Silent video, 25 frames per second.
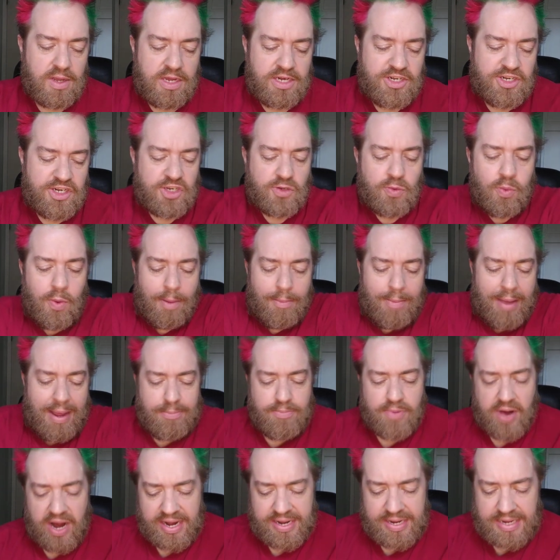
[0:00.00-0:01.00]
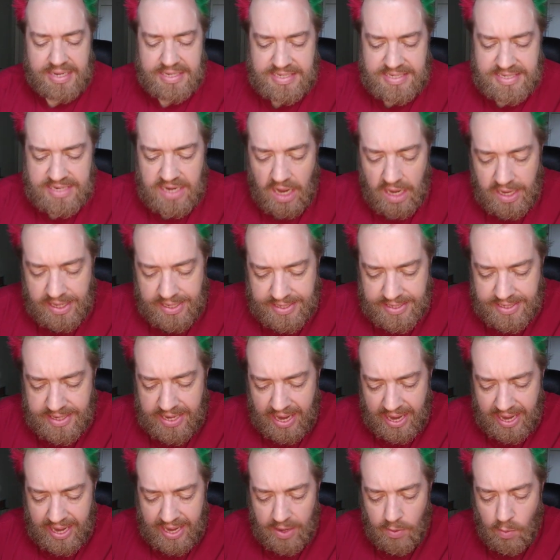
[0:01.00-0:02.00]
just what my brain has done
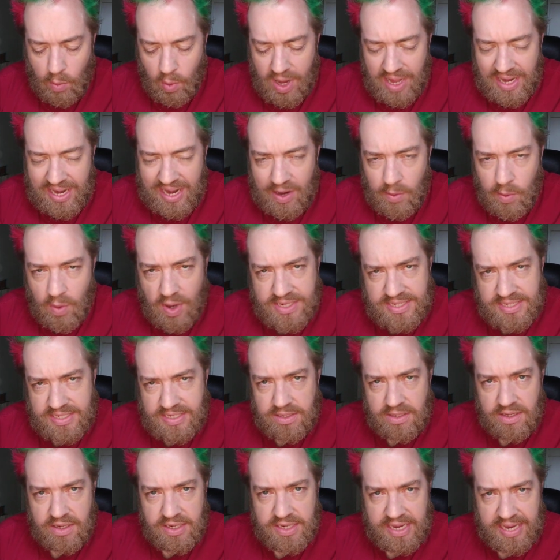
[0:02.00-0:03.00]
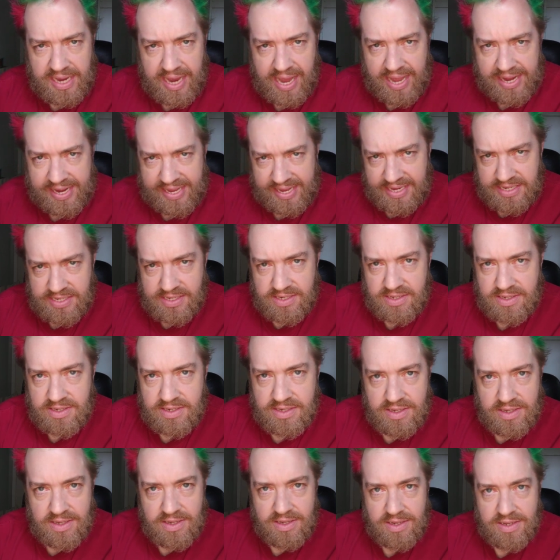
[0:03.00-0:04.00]
while I wasn't looking at it,
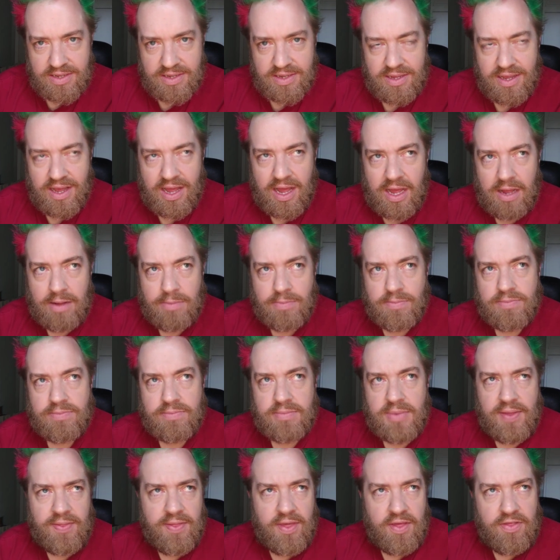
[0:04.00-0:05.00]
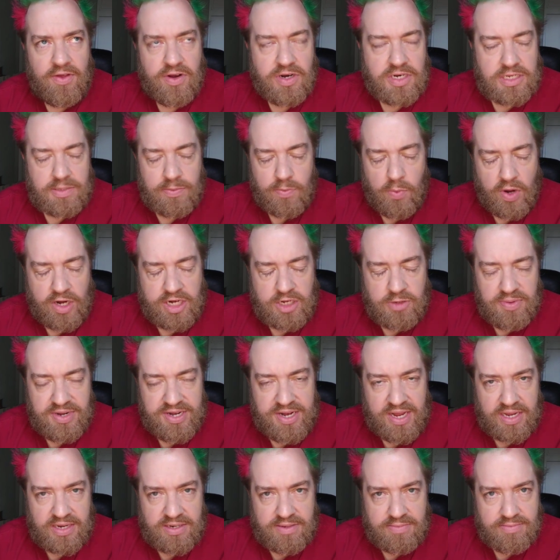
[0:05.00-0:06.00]
and that there's some work to be
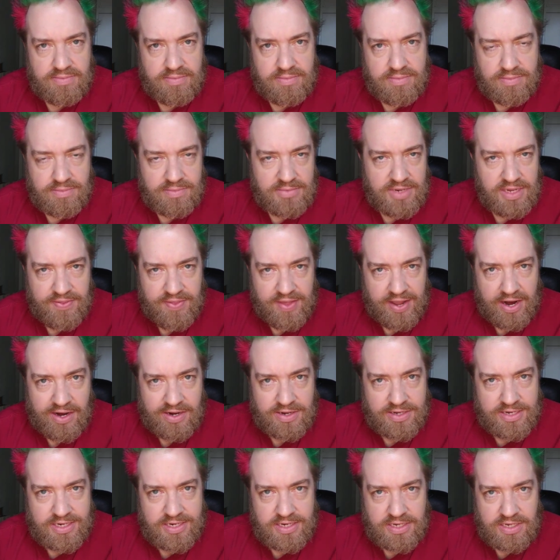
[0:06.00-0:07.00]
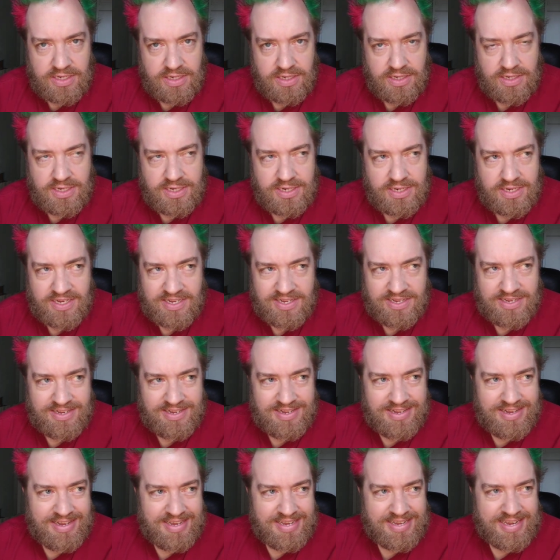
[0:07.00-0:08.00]
done in there to
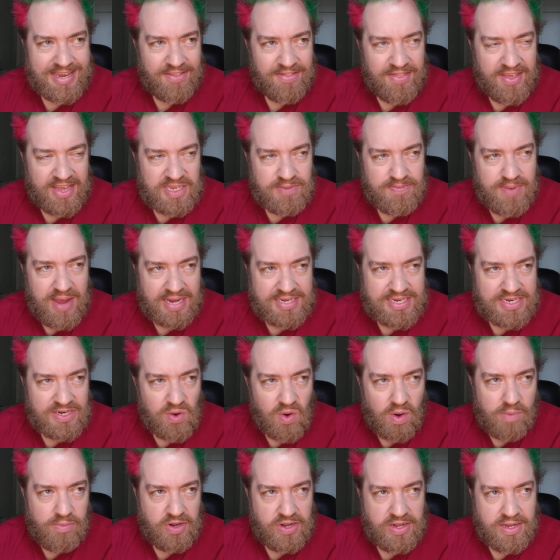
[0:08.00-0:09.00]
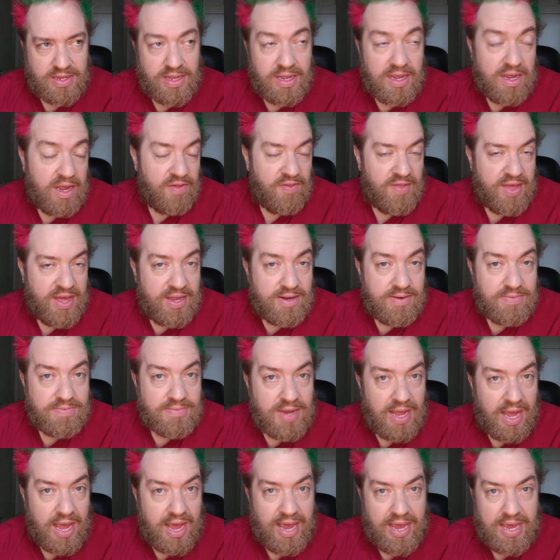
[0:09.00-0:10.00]
get things back to normal, and that
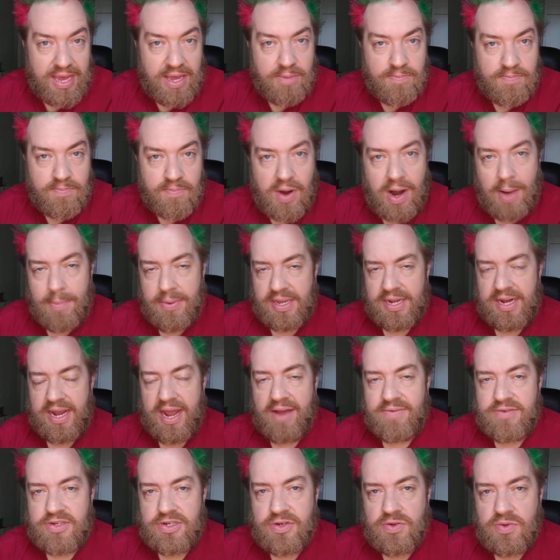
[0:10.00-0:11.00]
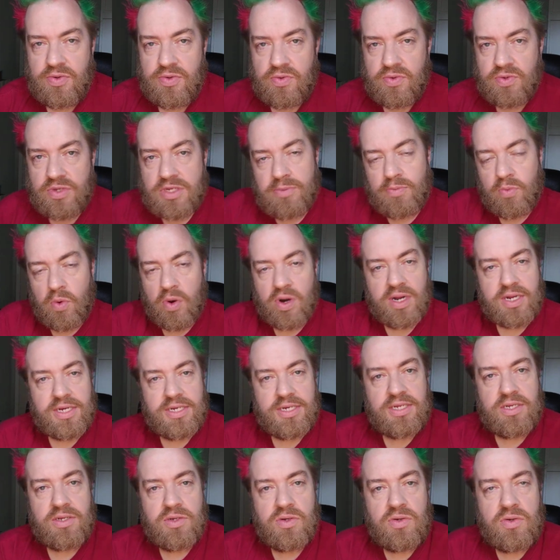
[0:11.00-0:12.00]
I am probably going to have to do some work
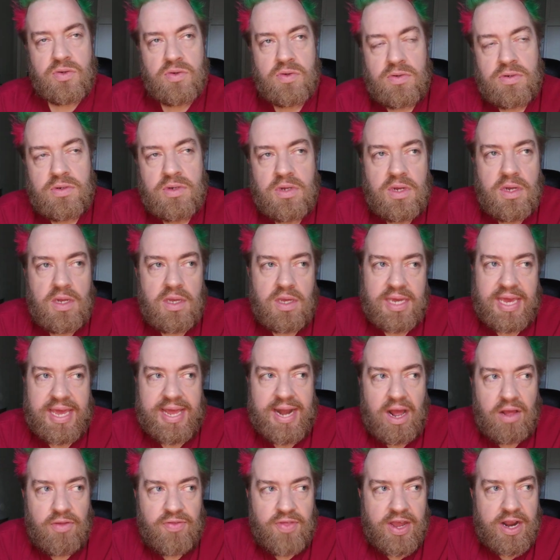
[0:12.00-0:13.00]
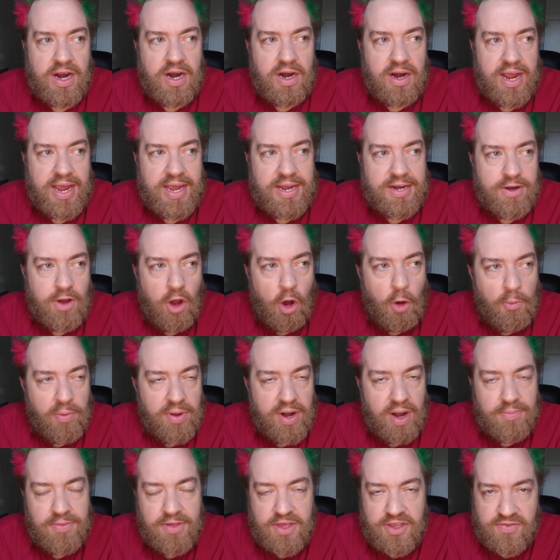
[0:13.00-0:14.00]
to get out there and
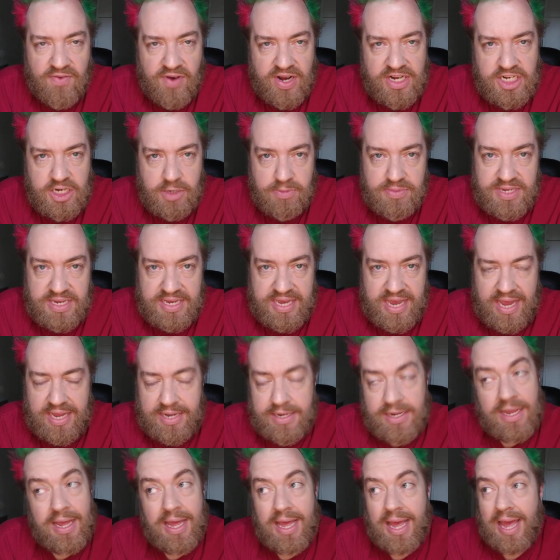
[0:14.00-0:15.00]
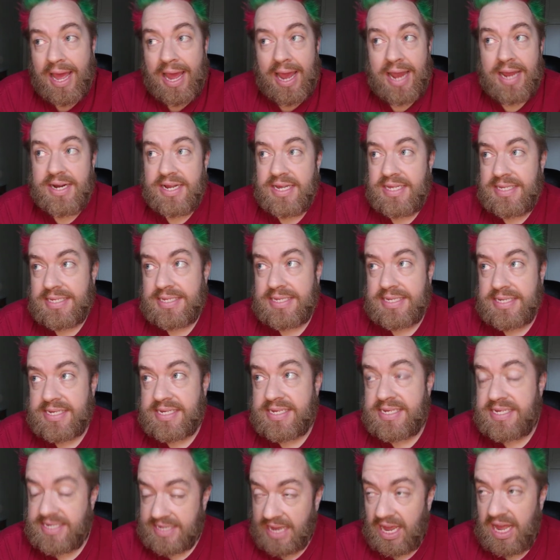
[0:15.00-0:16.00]
open up these friendships again. And it
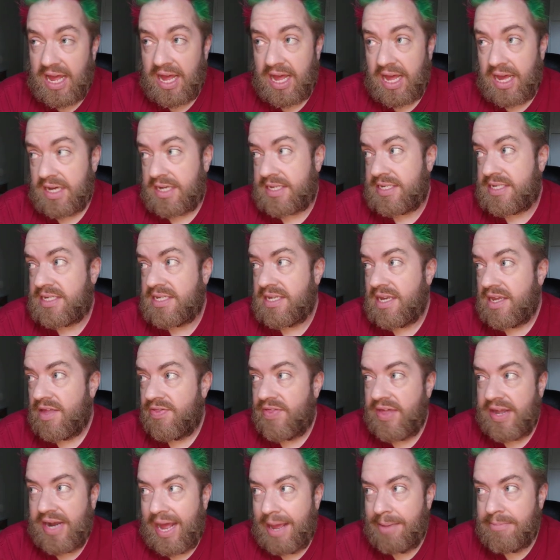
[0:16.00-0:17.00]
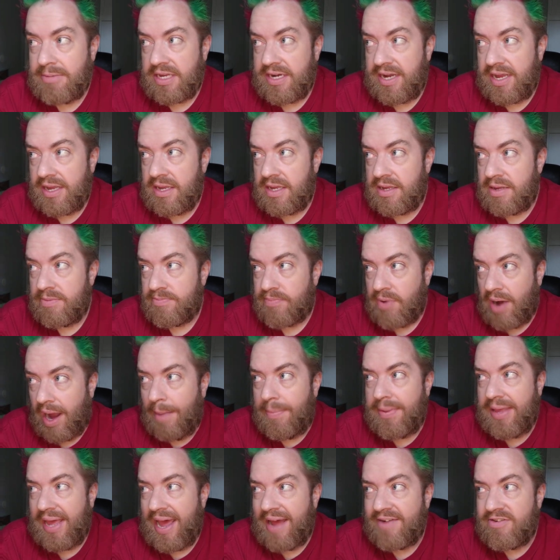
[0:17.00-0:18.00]
sucks that I'm going to
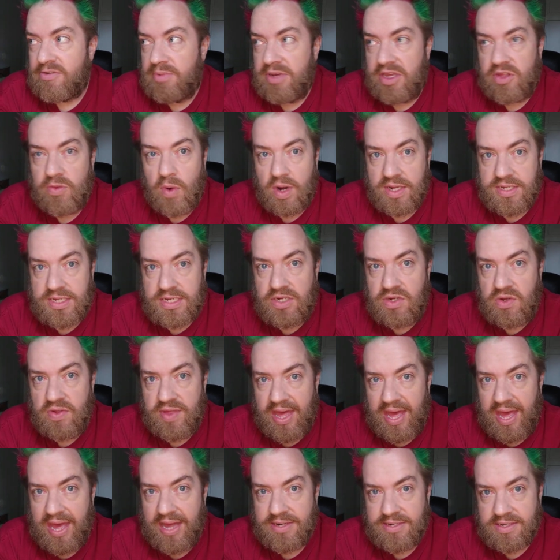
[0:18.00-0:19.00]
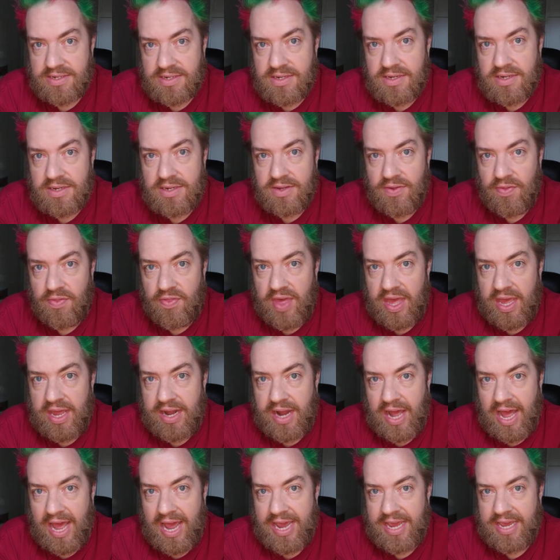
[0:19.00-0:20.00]
probably have to be the one to do that. That
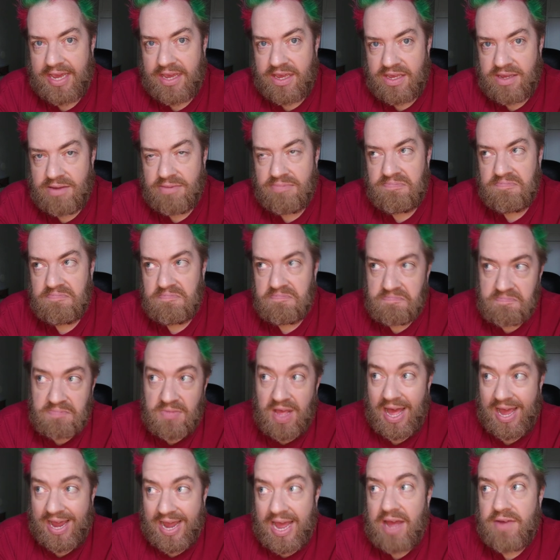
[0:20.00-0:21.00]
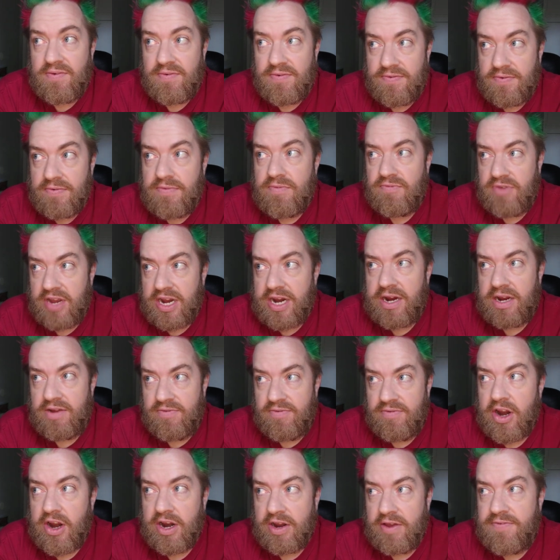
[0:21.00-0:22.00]
I have very,
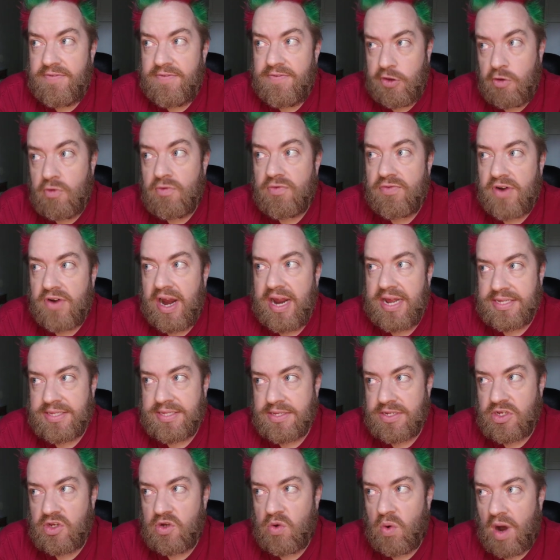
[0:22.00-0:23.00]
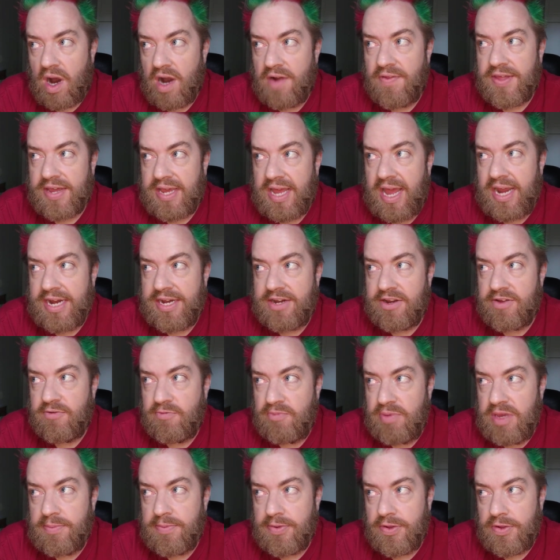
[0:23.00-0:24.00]
very few friends who are the kind of
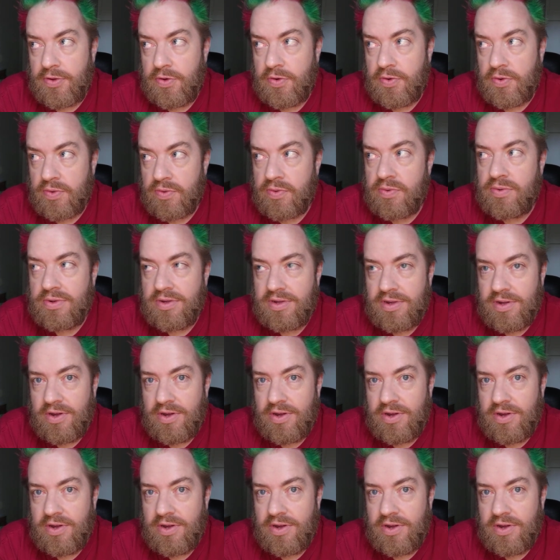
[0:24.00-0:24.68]
people who